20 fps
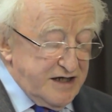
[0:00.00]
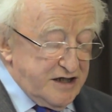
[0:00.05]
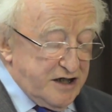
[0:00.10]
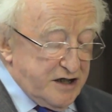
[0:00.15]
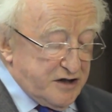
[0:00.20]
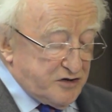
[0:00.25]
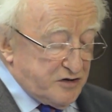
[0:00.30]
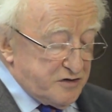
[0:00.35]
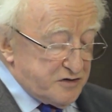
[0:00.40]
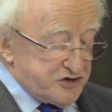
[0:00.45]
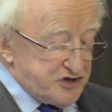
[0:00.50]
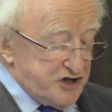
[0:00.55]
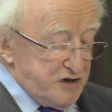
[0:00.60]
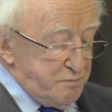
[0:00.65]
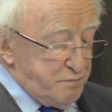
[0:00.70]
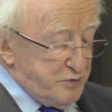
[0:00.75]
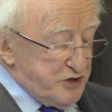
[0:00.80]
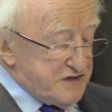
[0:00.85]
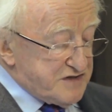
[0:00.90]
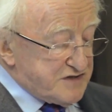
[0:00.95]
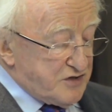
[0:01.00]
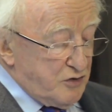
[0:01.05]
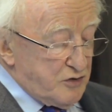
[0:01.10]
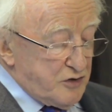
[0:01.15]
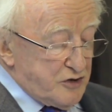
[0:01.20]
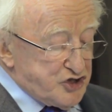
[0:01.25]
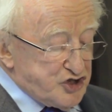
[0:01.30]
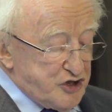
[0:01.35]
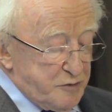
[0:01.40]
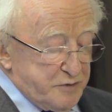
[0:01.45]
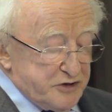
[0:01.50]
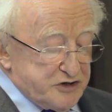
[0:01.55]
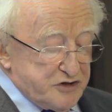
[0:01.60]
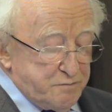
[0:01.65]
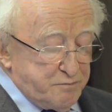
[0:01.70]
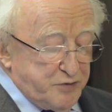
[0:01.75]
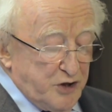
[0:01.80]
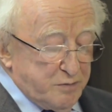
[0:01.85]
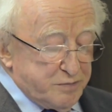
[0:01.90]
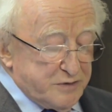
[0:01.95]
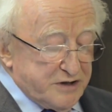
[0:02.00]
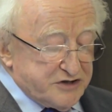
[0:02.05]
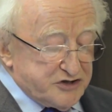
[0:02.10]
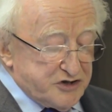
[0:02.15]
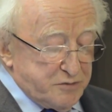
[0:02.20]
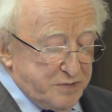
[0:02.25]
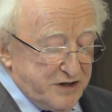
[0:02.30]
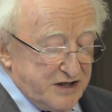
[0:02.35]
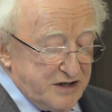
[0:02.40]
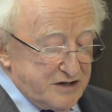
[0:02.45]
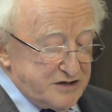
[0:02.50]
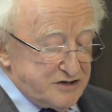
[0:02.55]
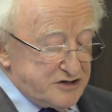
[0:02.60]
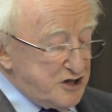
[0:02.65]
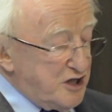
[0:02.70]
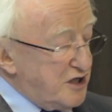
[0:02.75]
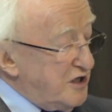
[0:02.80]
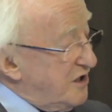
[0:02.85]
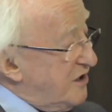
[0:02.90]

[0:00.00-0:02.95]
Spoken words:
in contemporary scholarship and in public debate